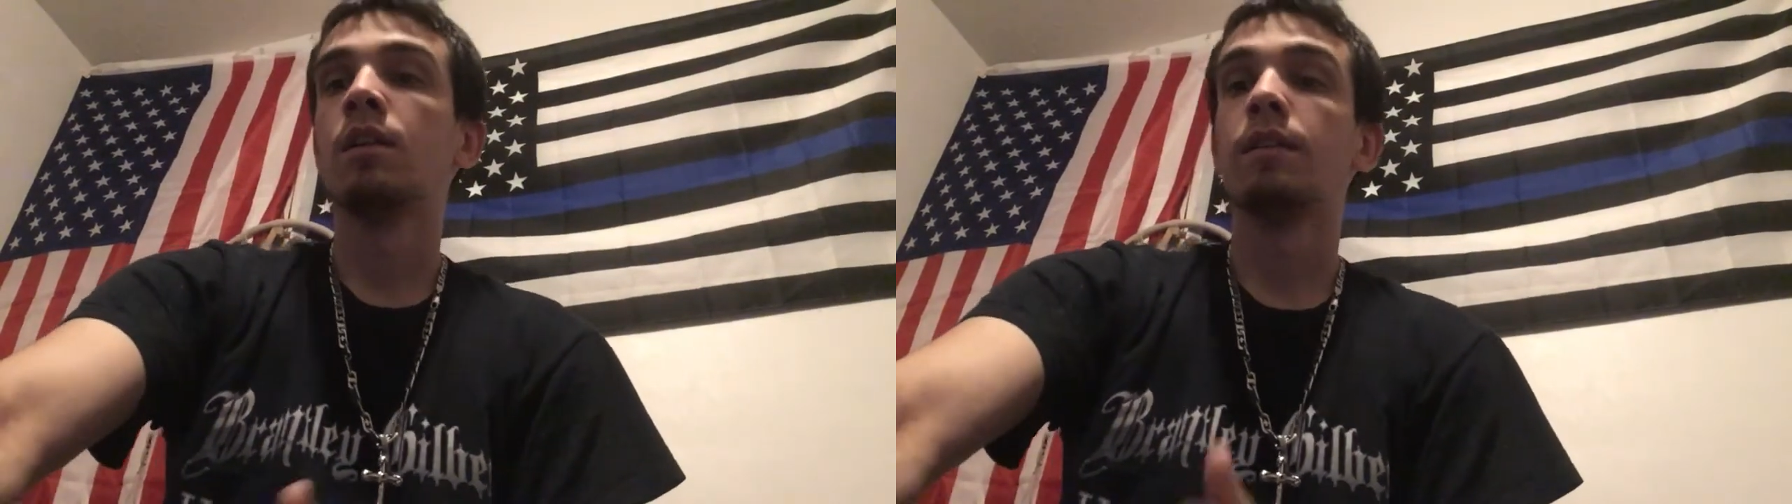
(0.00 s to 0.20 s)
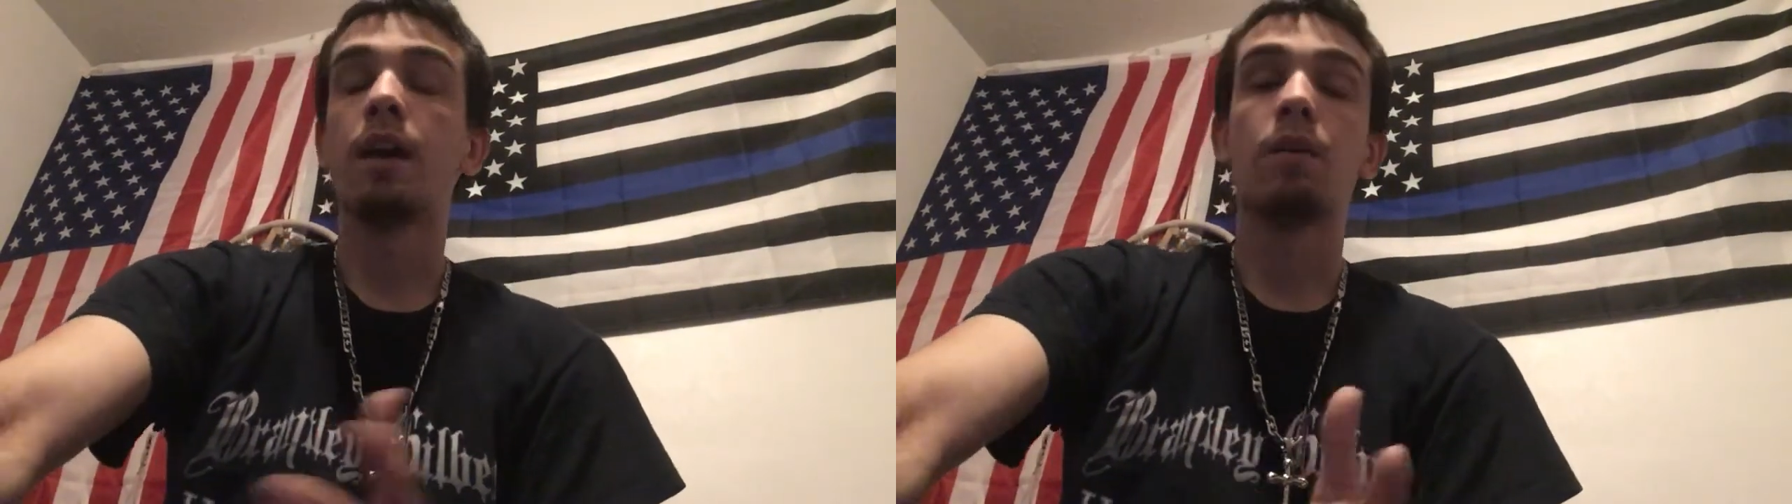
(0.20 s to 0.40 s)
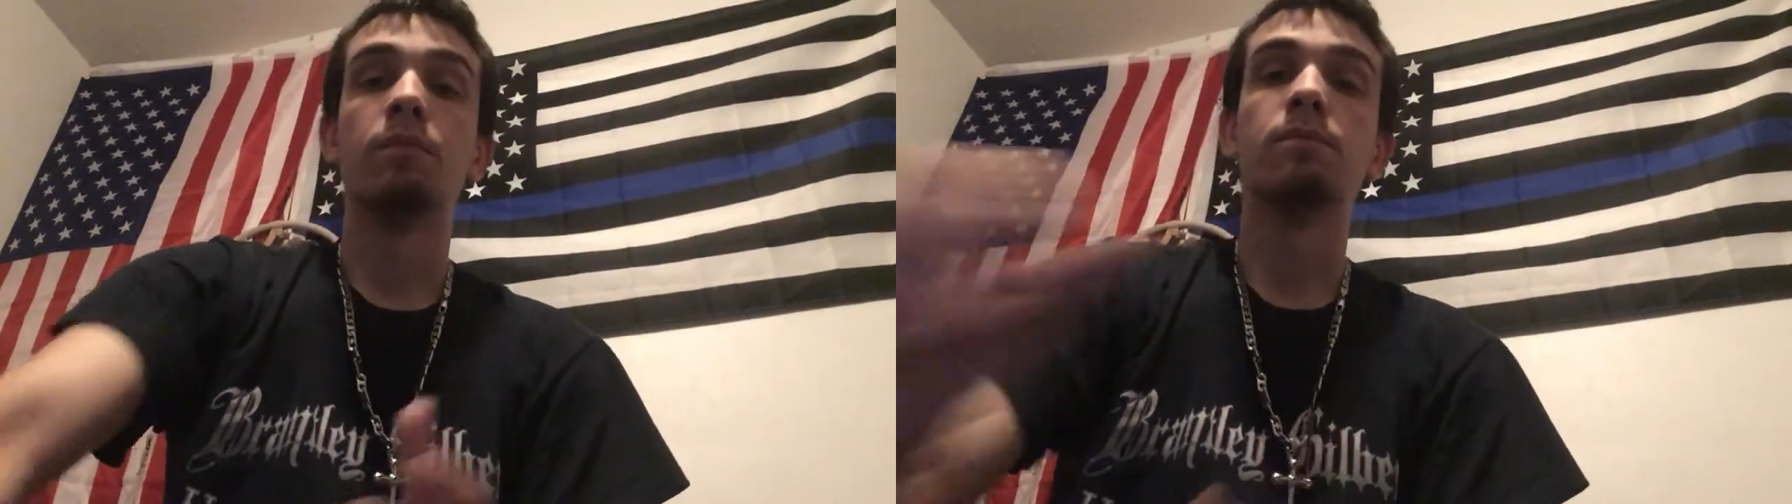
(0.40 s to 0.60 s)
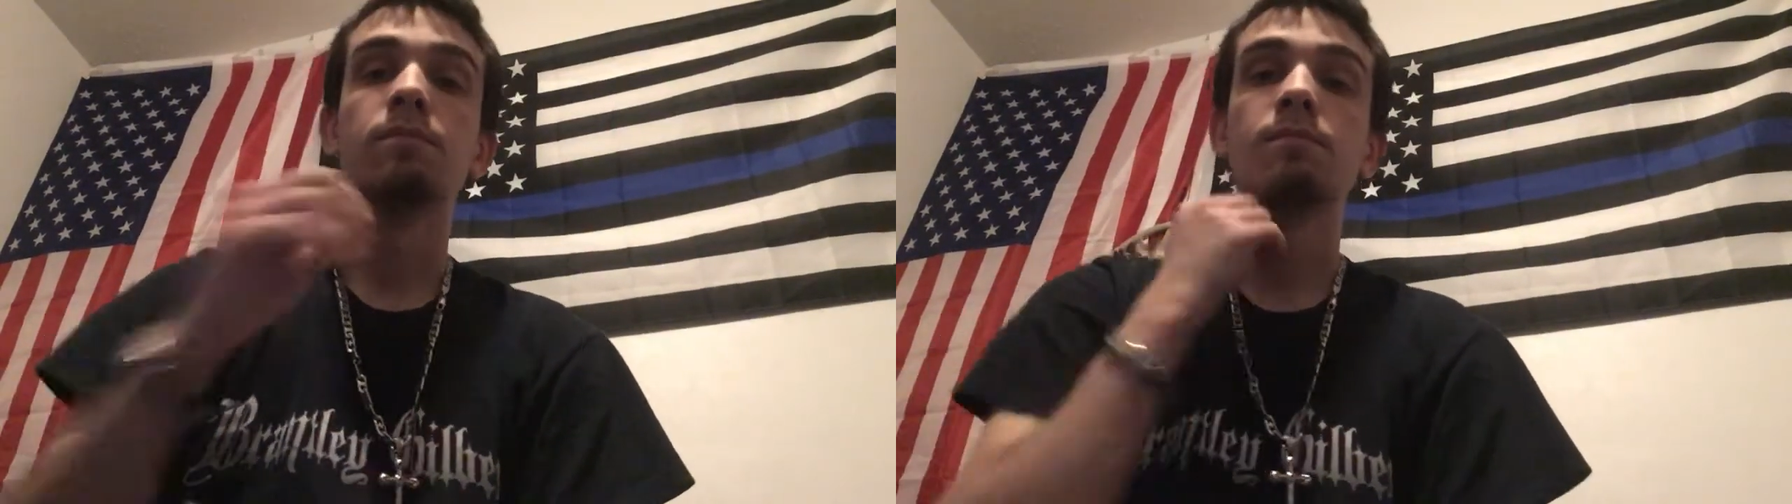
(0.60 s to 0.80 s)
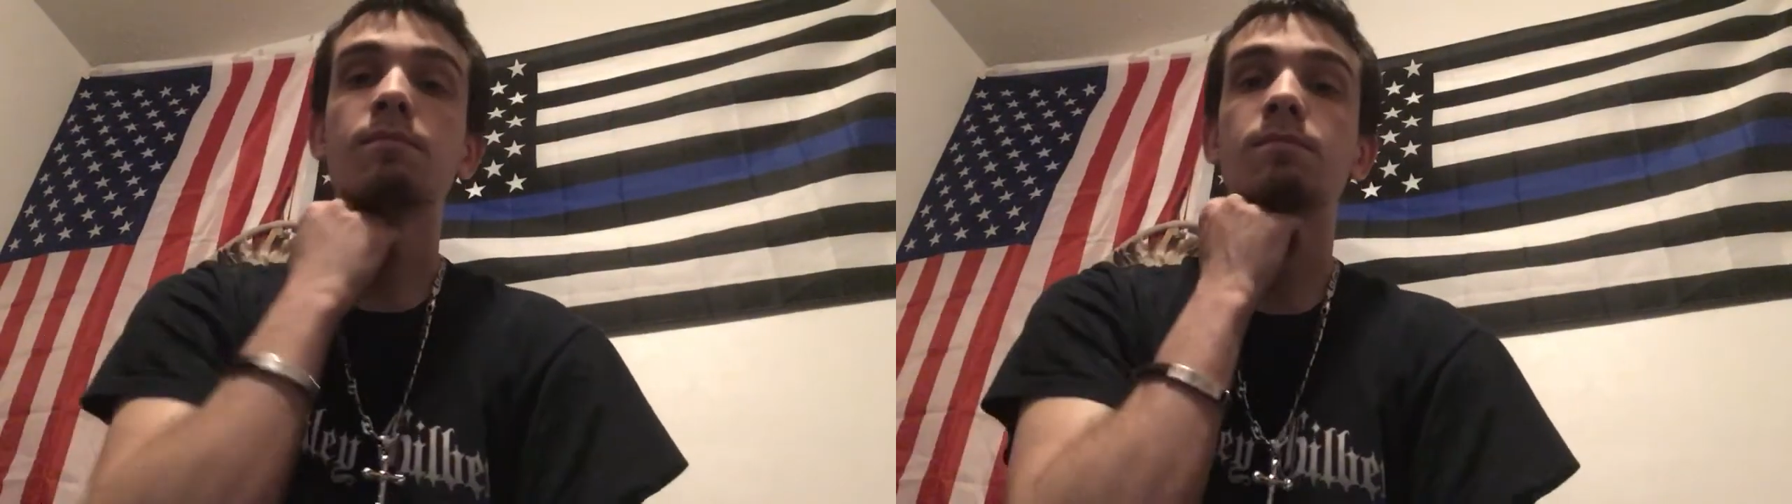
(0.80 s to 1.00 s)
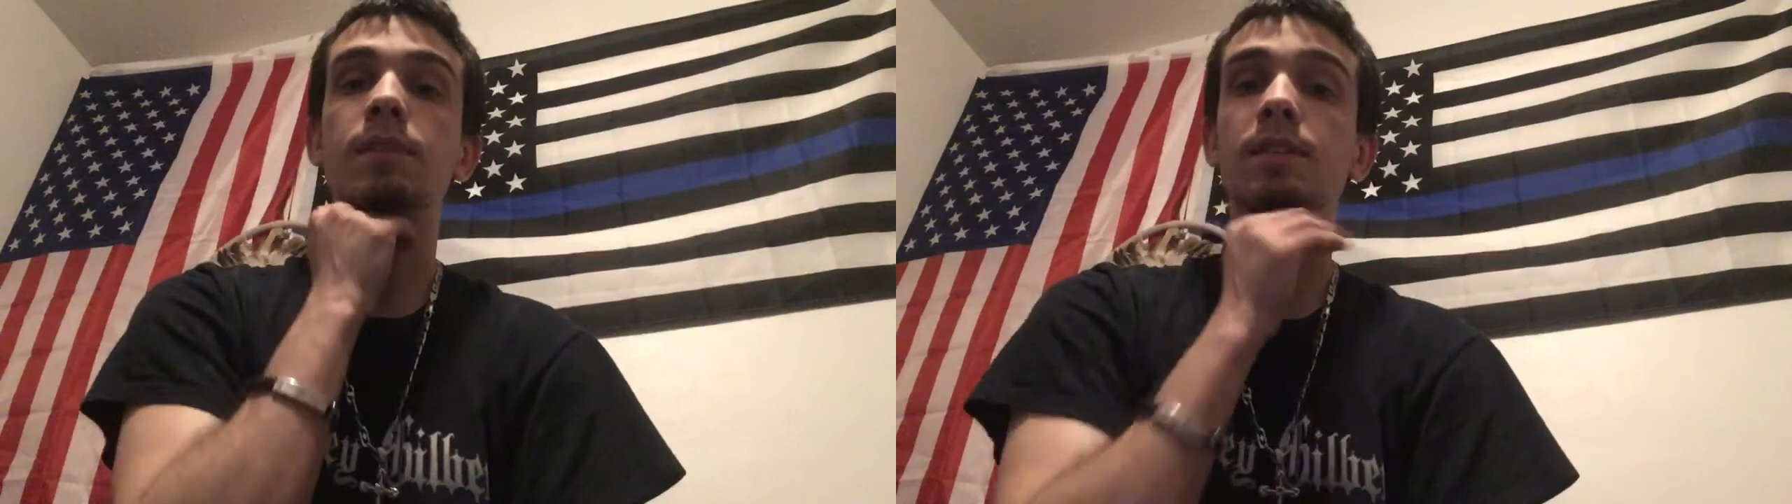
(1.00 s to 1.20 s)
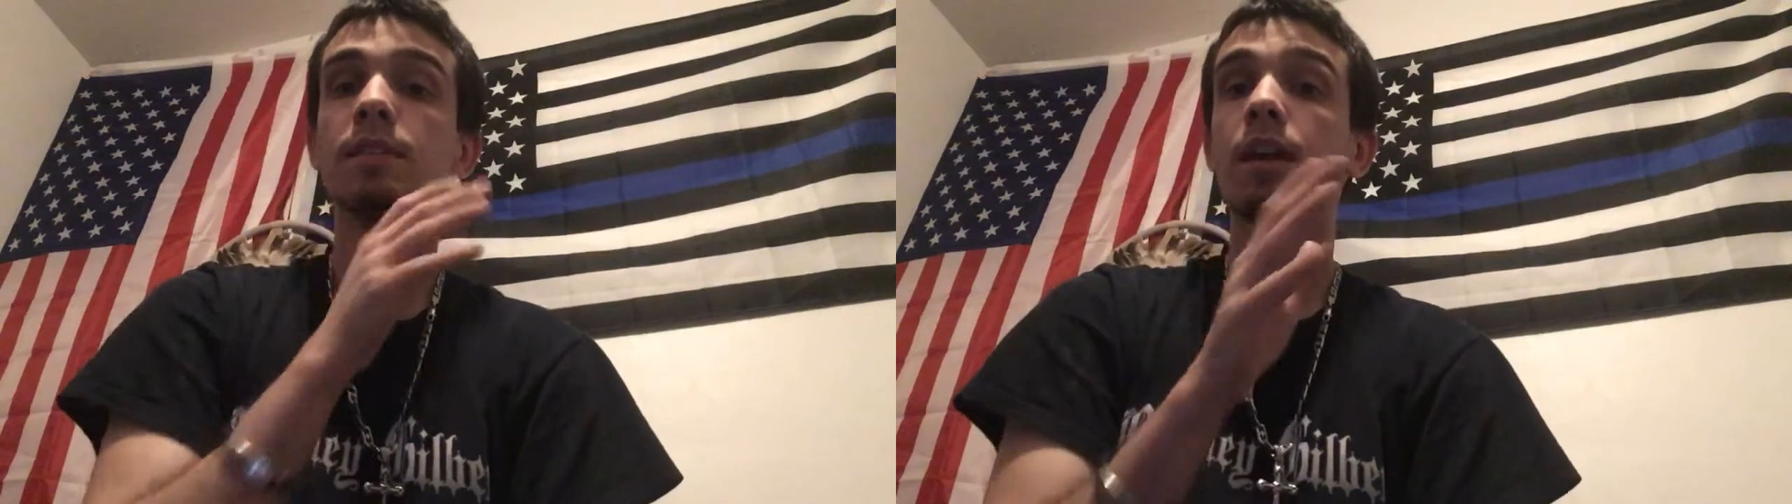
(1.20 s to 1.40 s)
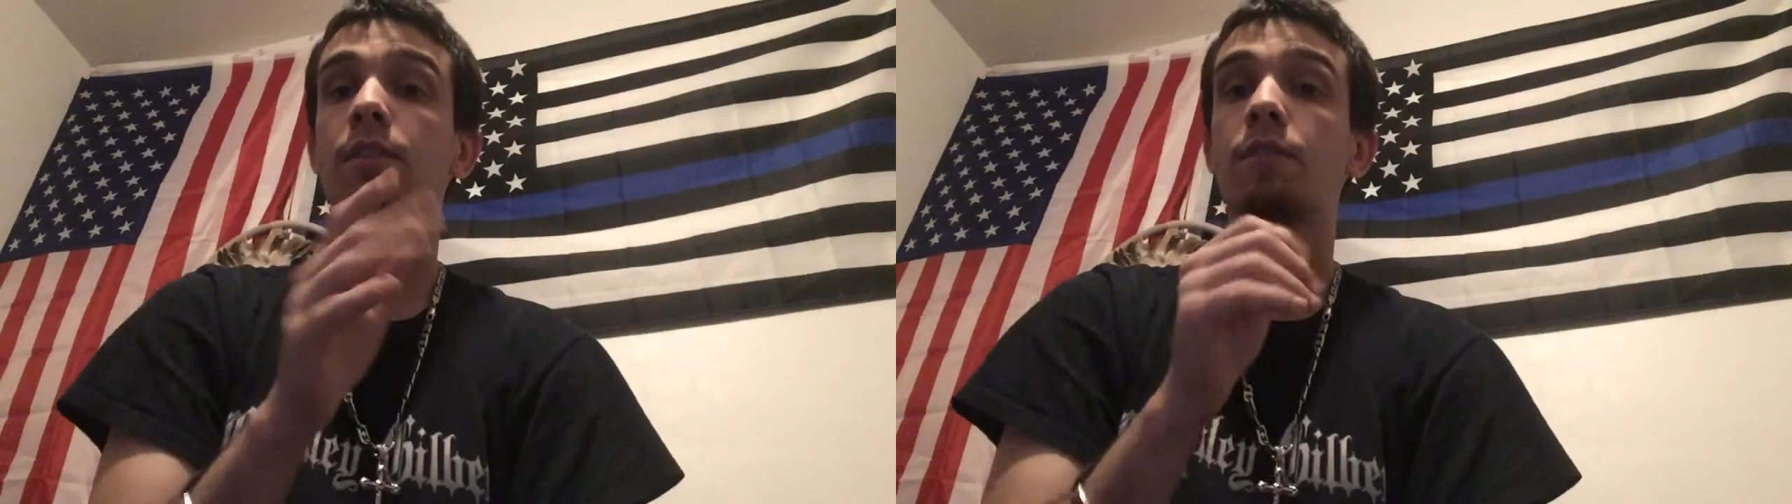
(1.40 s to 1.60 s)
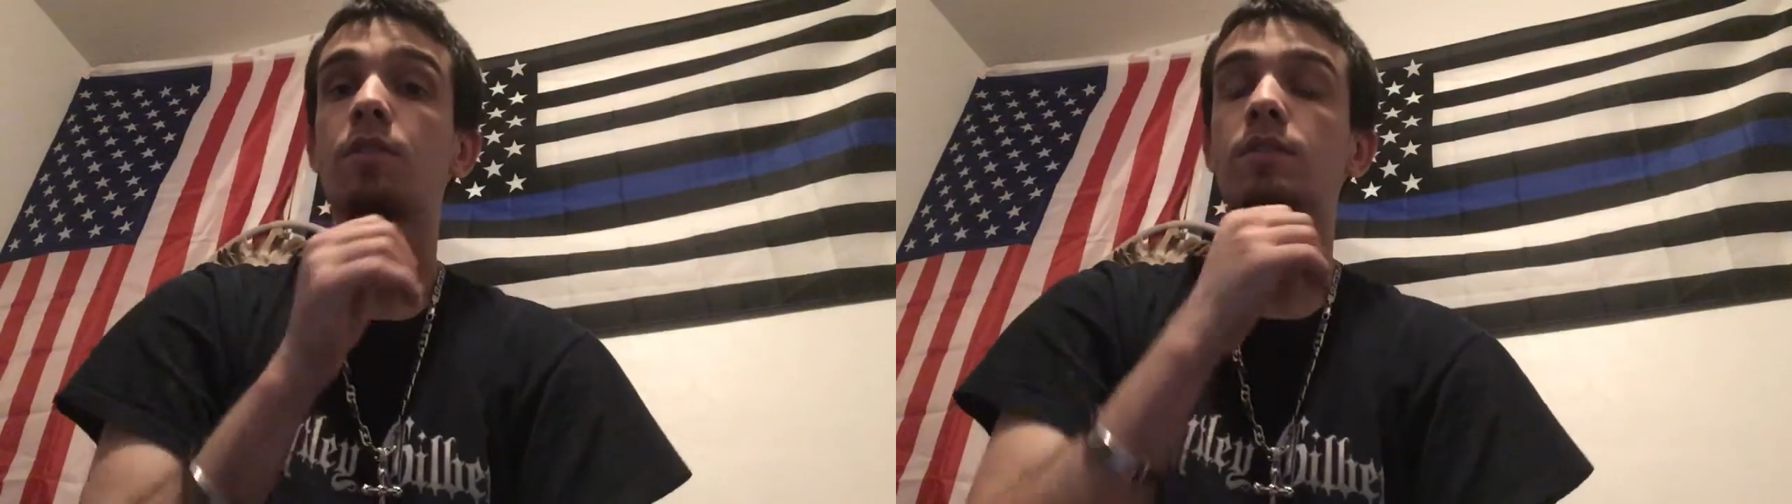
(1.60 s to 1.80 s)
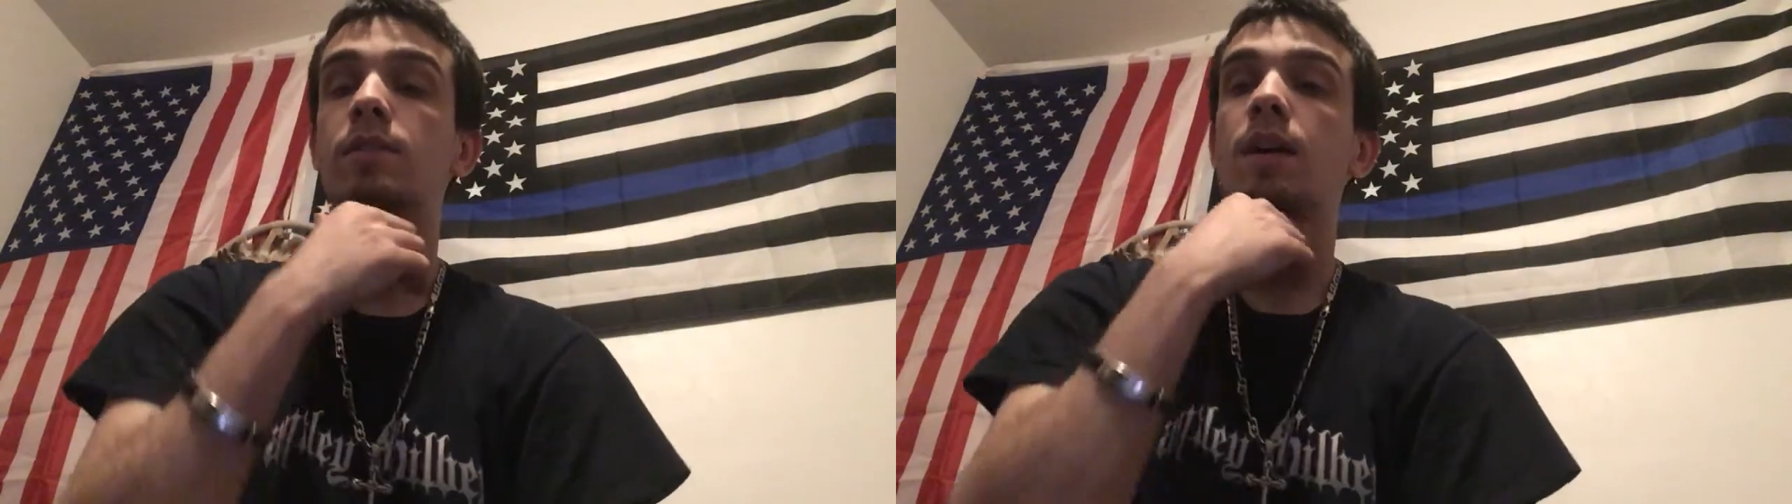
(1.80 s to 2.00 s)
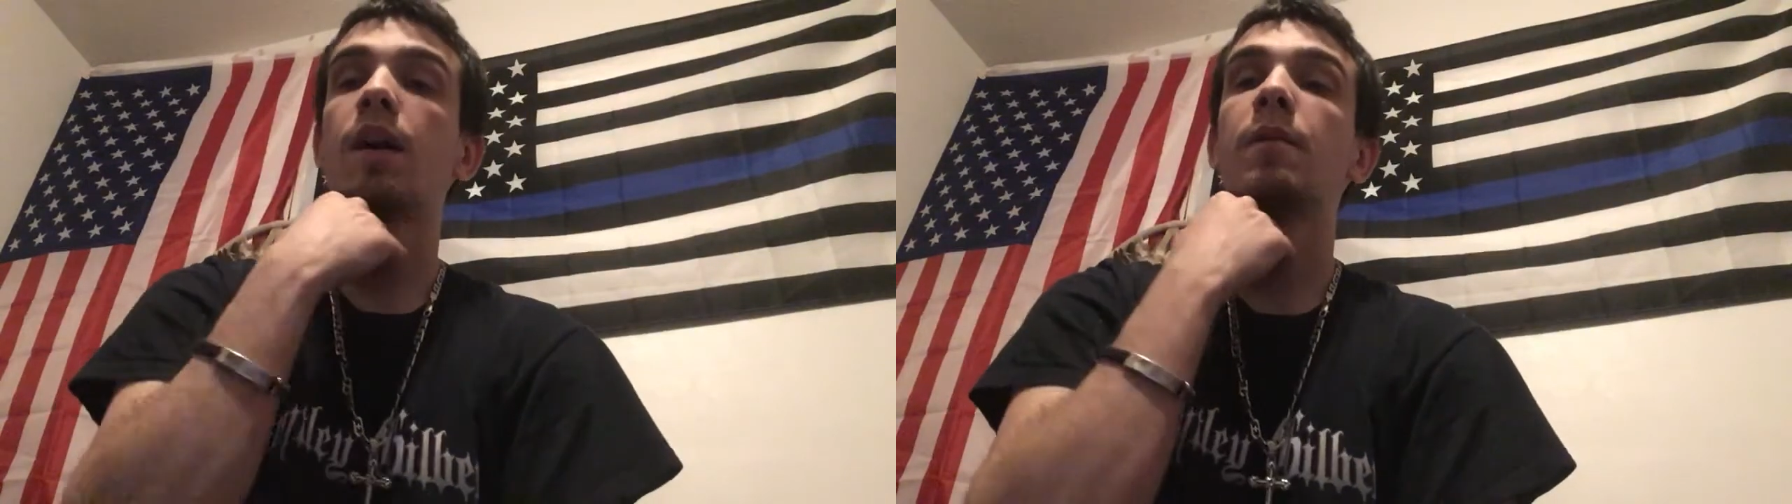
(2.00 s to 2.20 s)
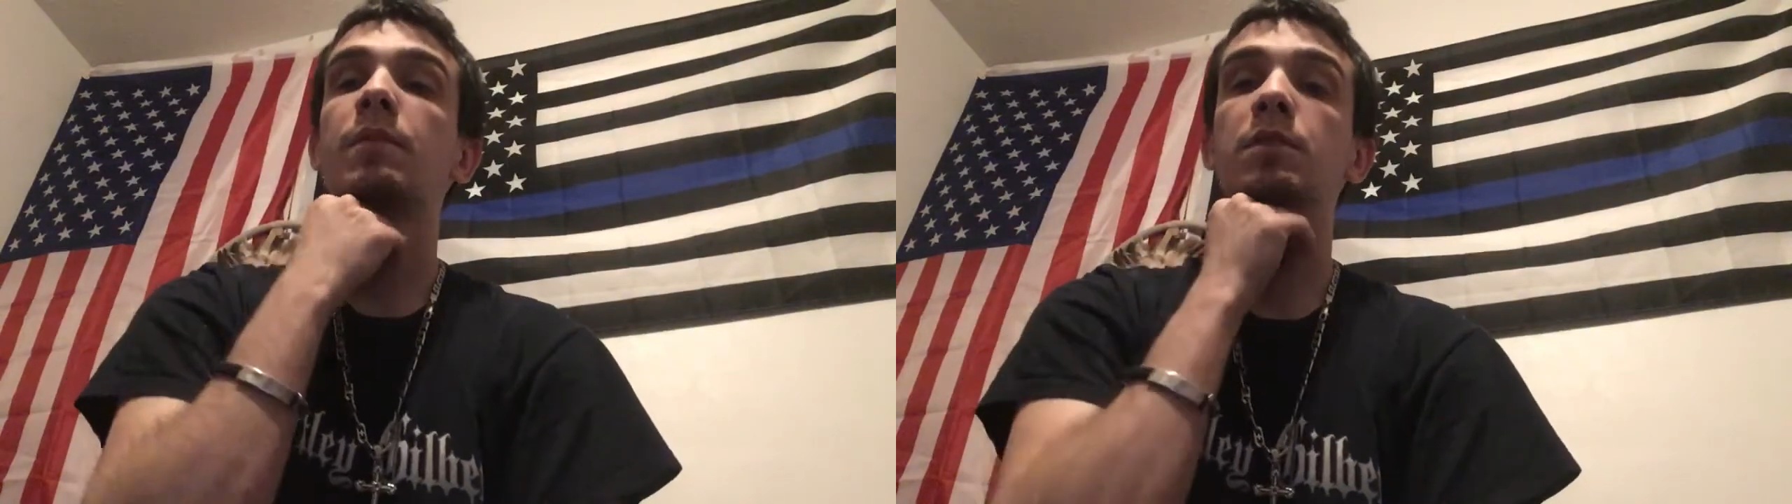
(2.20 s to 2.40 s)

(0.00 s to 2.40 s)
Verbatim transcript: Now, this is not the first time